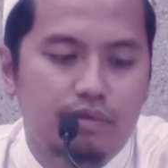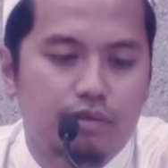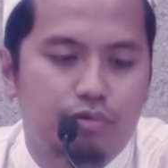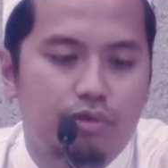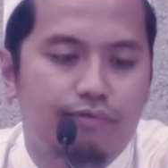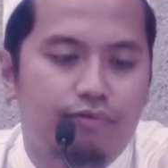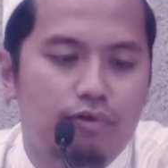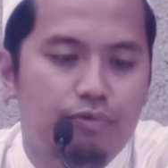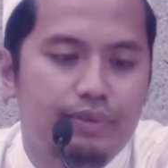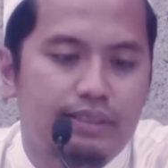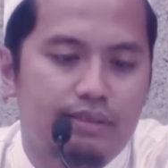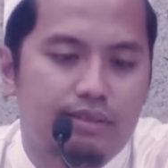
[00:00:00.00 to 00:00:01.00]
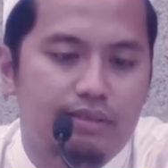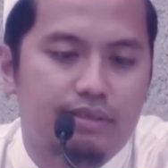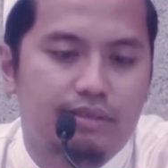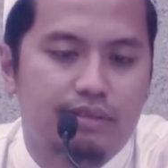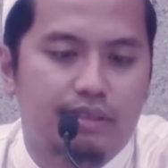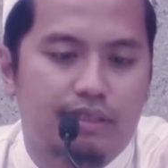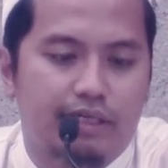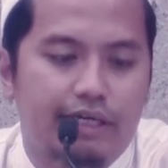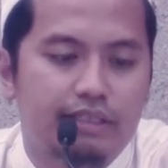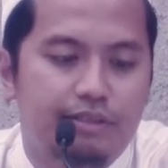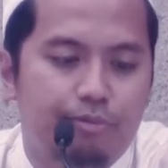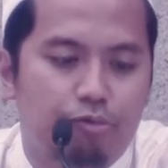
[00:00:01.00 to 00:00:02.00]
the following
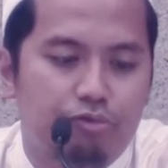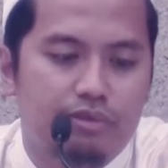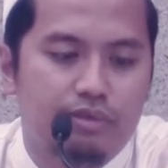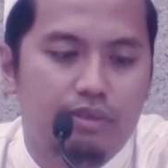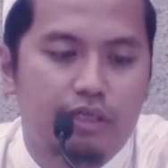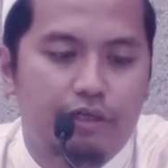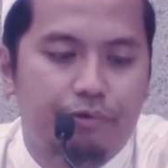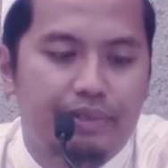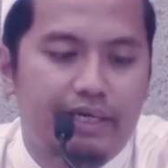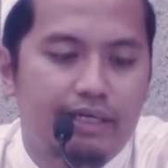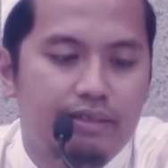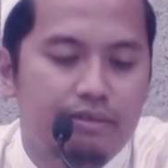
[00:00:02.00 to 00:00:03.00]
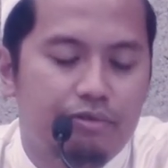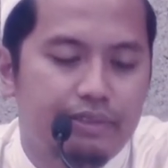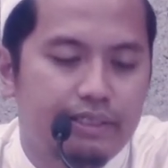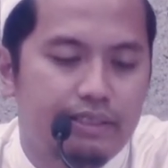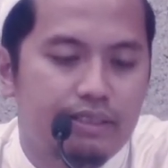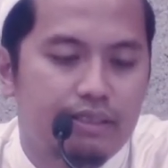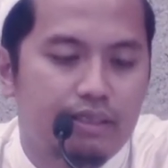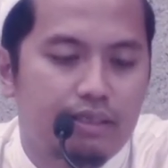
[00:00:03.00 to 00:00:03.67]
attributes, we end today